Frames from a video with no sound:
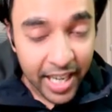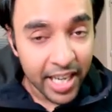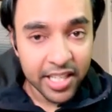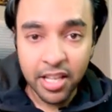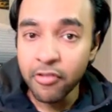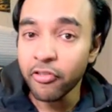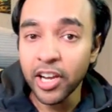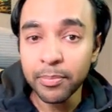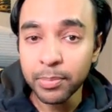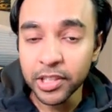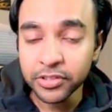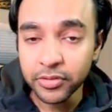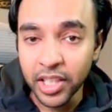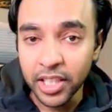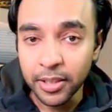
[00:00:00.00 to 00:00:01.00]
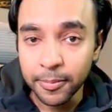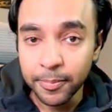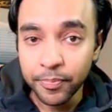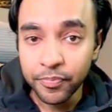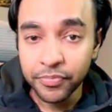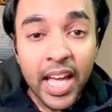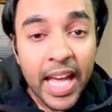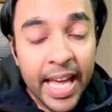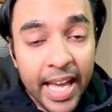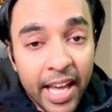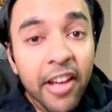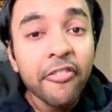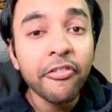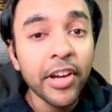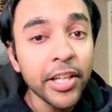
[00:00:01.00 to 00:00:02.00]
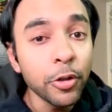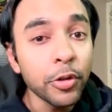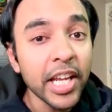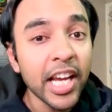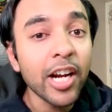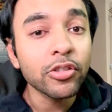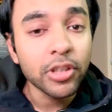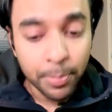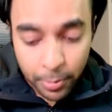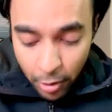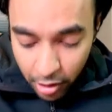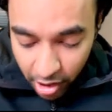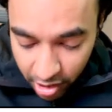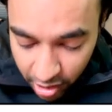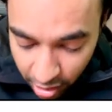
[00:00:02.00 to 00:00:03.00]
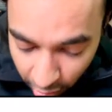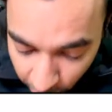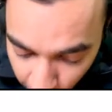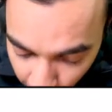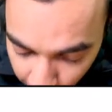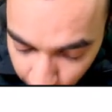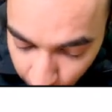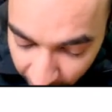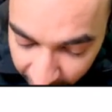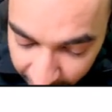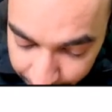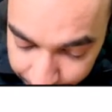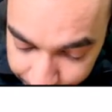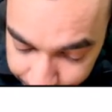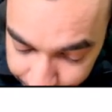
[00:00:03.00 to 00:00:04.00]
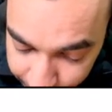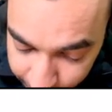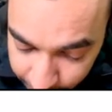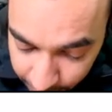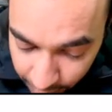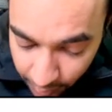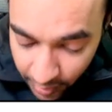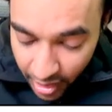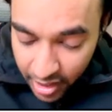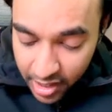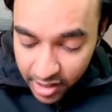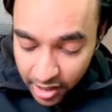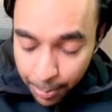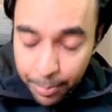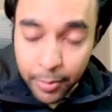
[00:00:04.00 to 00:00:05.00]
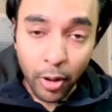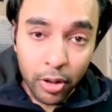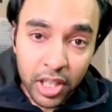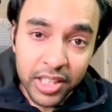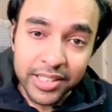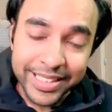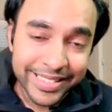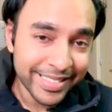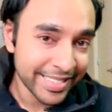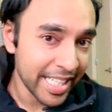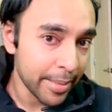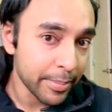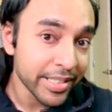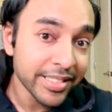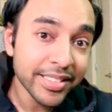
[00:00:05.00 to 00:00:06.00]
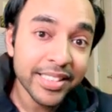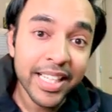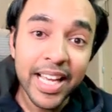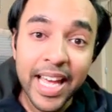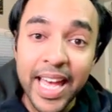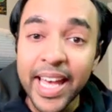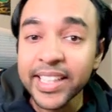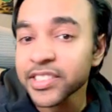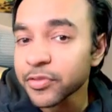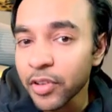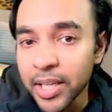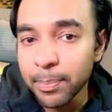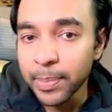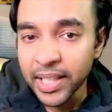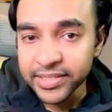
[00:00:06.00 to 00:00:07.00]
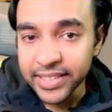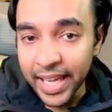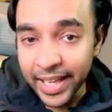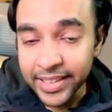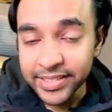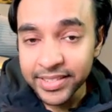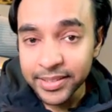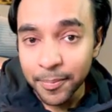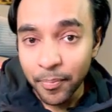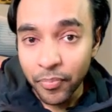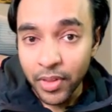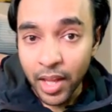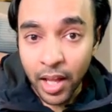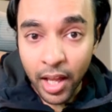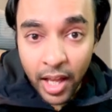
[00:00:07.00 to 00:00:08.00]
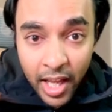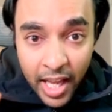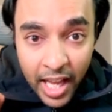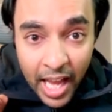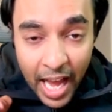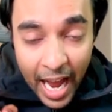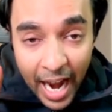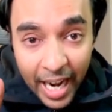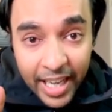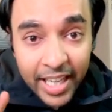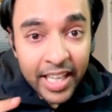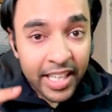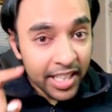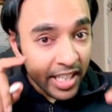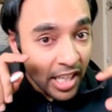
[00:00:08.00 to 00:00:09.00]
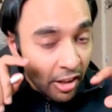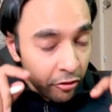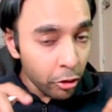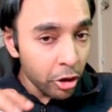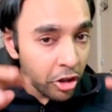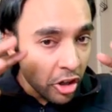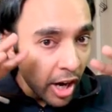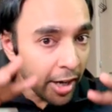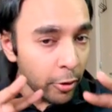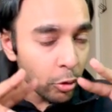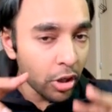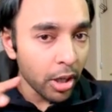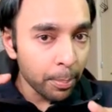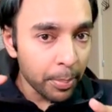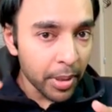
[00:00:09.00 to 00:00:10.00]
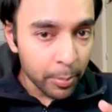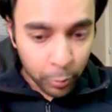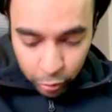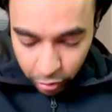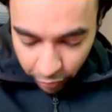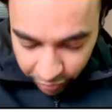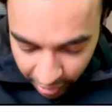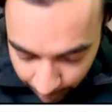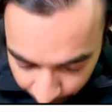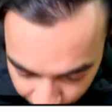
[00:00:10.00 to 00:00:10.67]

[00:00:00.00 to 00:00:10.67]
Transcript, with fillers: and then y plus 1. When you take out the product, what do you get? The product this time is xy plus x. And if you try to compare both of them,